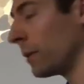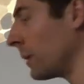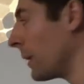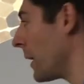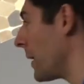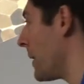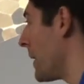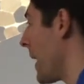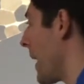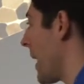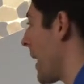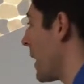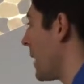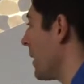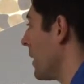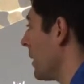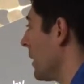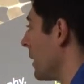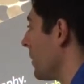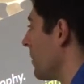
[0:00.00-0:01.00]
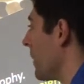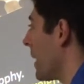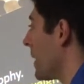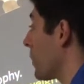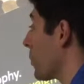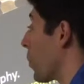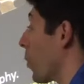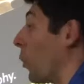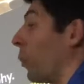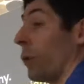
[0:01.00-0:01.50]
and then men
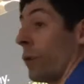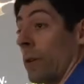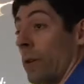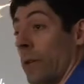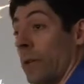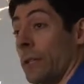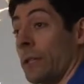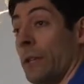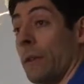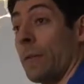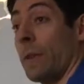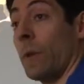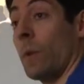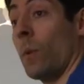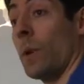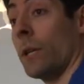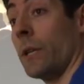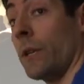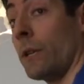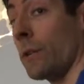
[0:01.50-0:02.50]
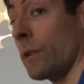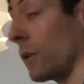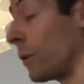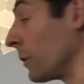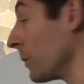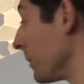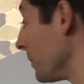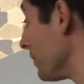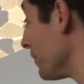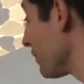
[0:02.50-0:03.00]
that were older, around 71 years old.
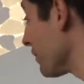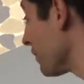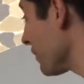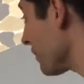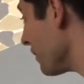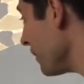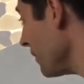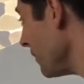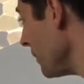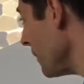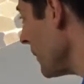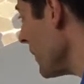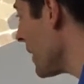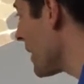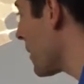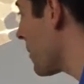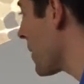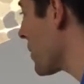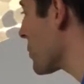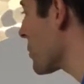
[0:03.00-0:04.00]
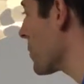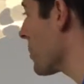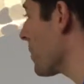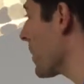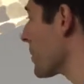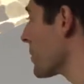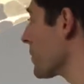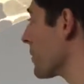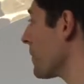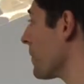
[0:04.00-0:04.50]
And they measured the
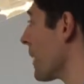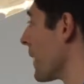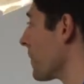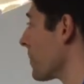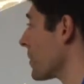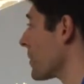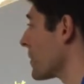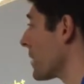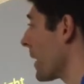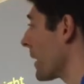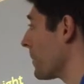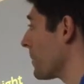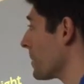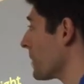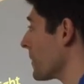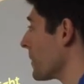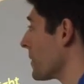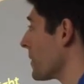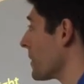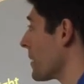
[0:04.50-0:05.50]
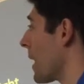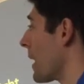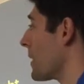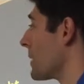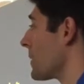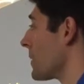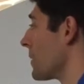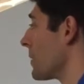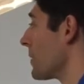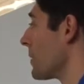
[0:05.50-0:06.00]
muscle fiber types and
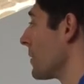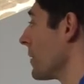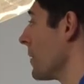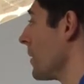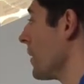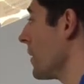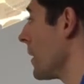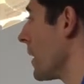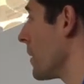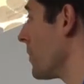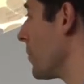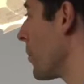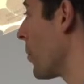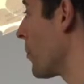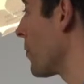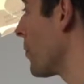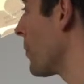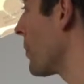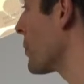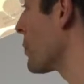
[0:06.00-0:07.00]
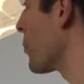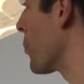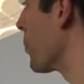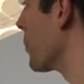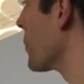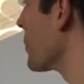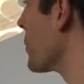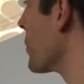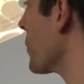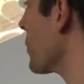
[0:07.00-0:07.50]
sizes in both of these groups.